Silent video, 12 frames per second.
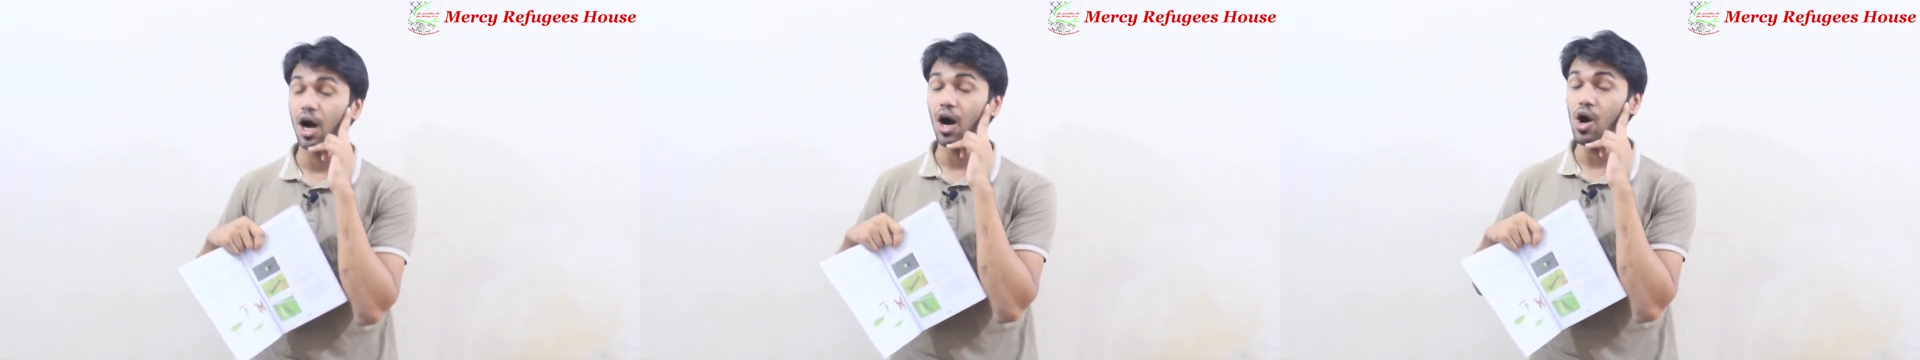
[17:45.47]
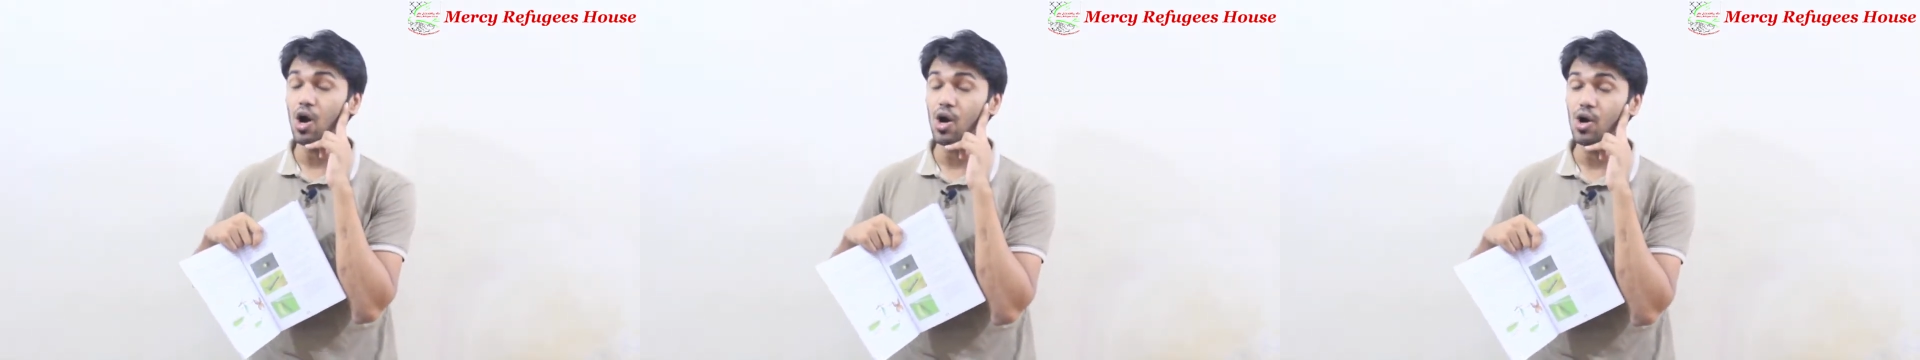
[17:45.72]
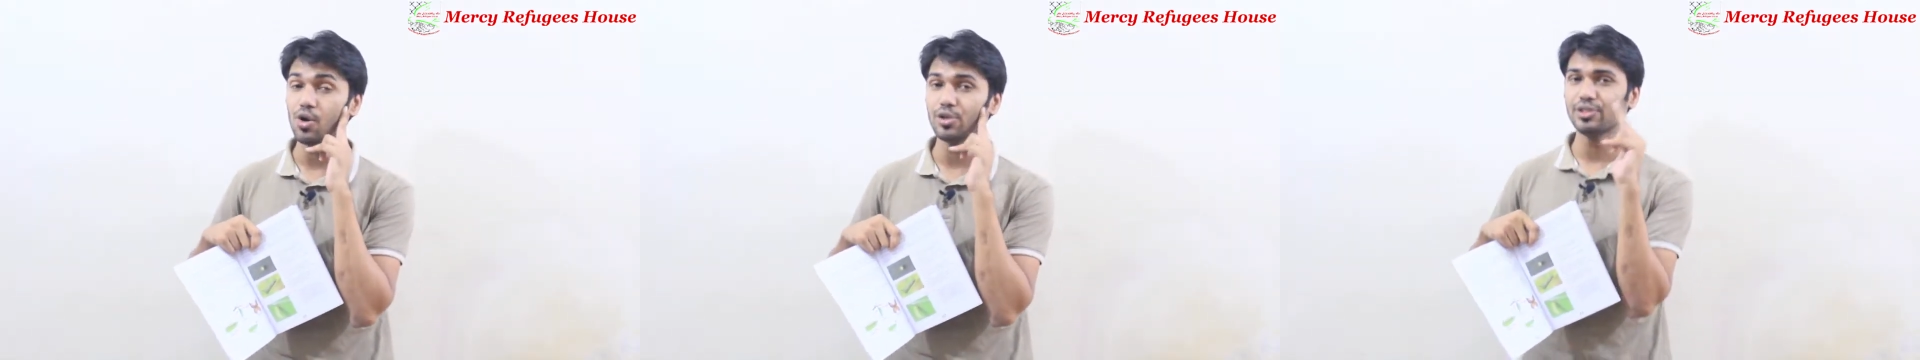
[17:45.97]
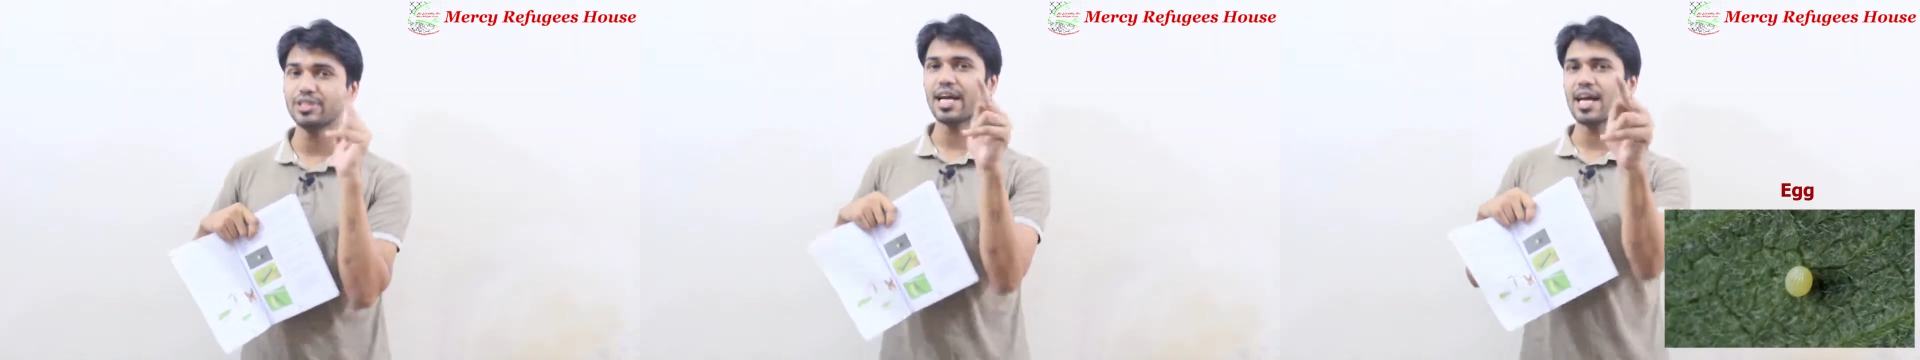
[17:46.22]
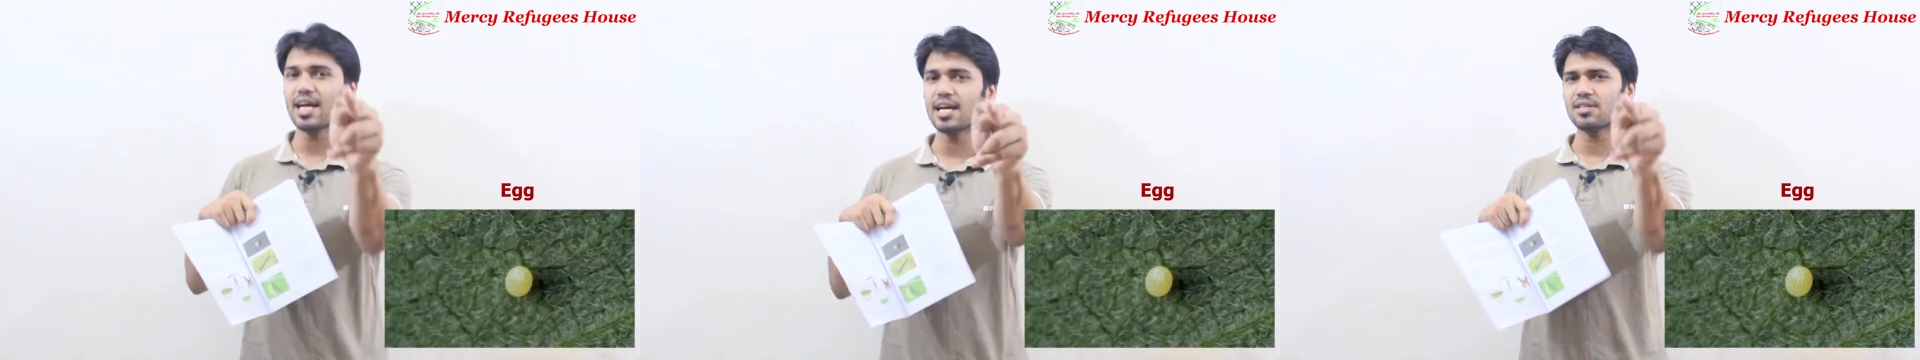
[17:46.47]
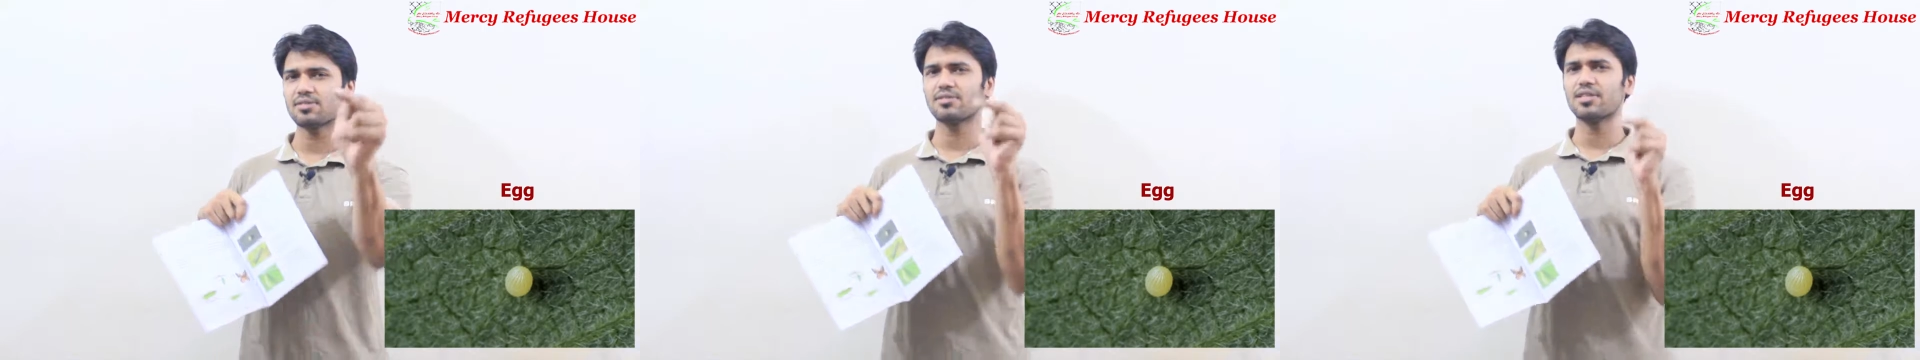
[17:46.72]
Oh,
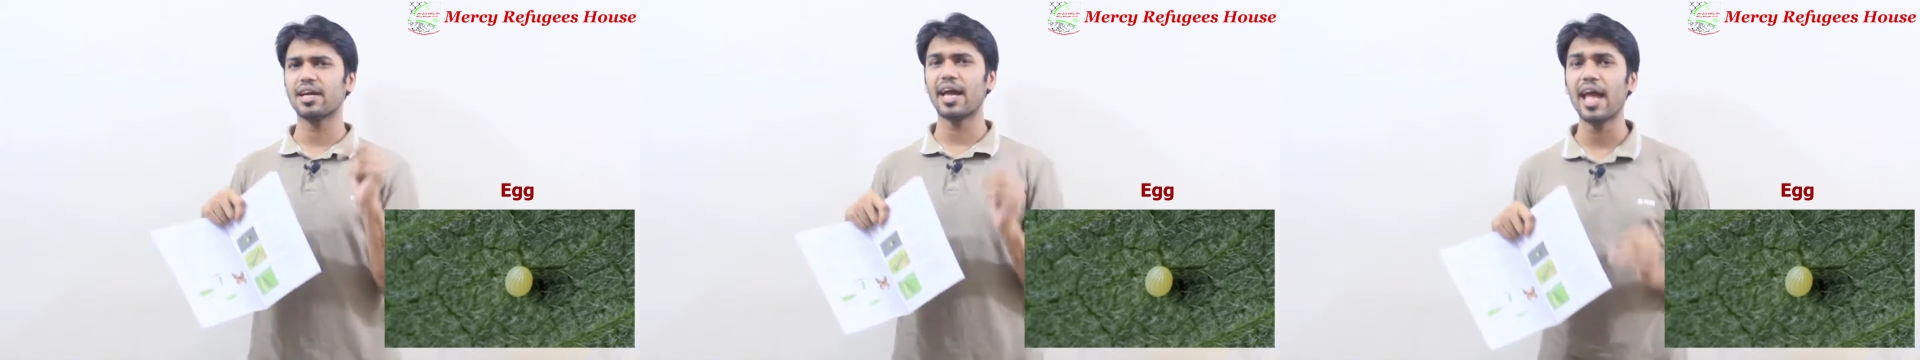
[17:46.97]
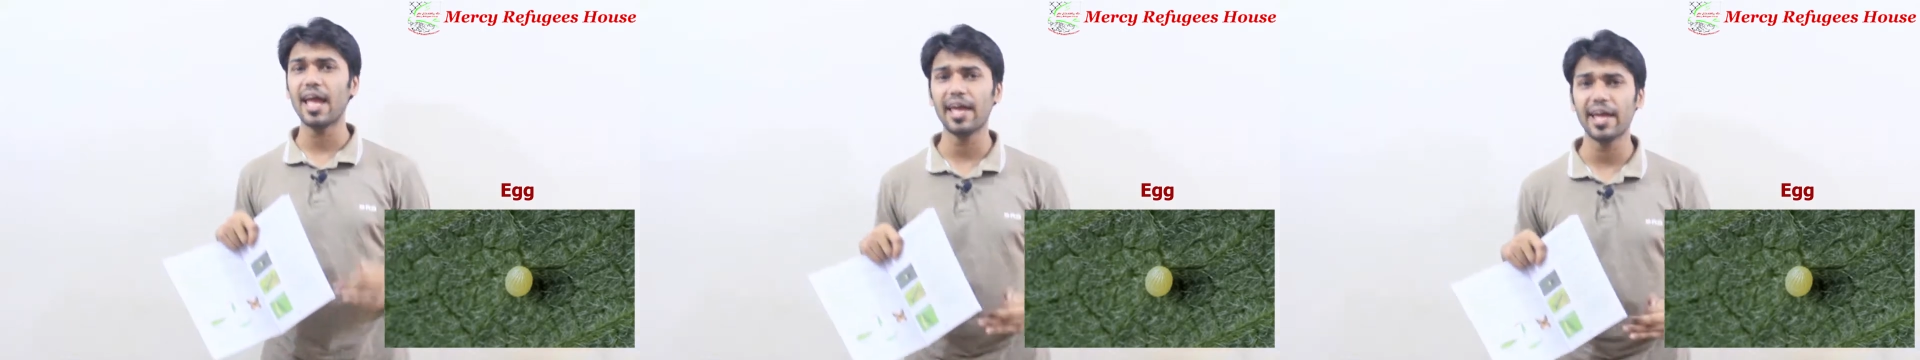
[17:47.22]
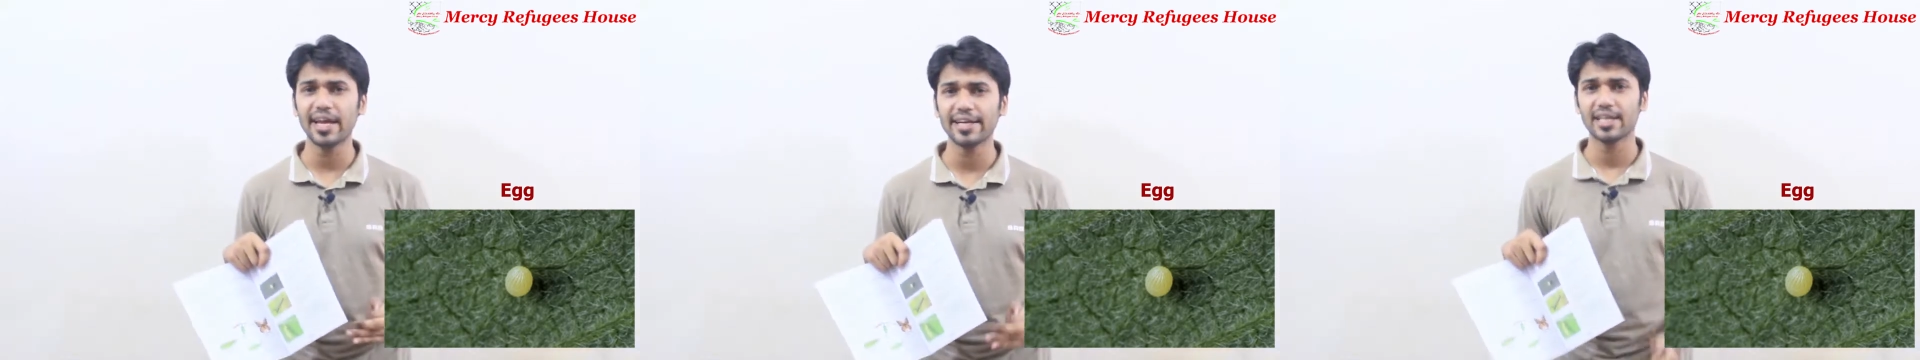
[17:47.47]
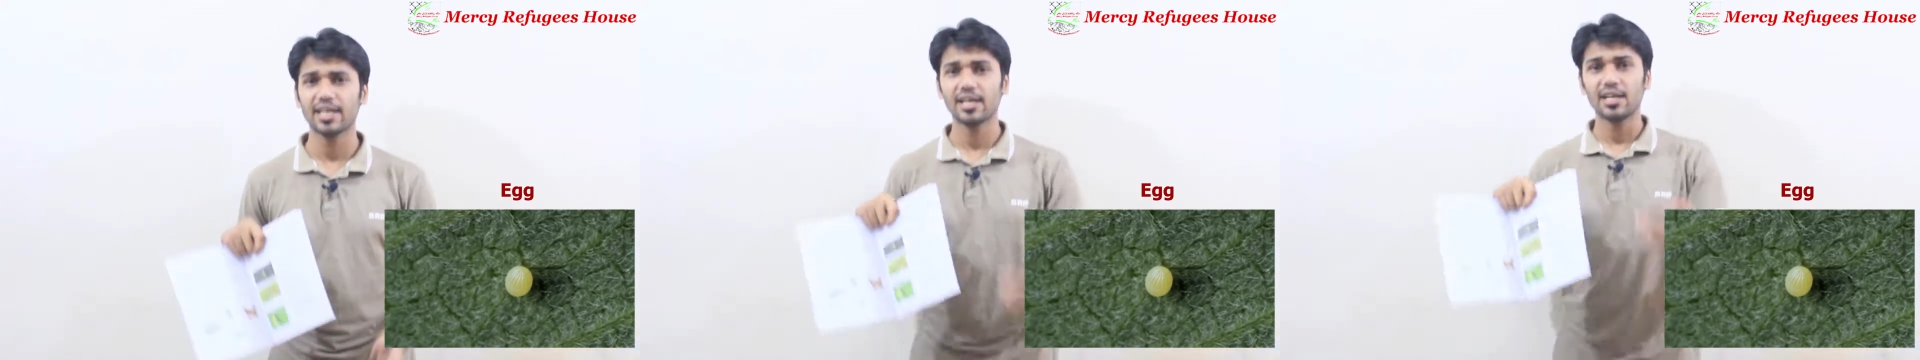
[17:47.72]
yes, the egg.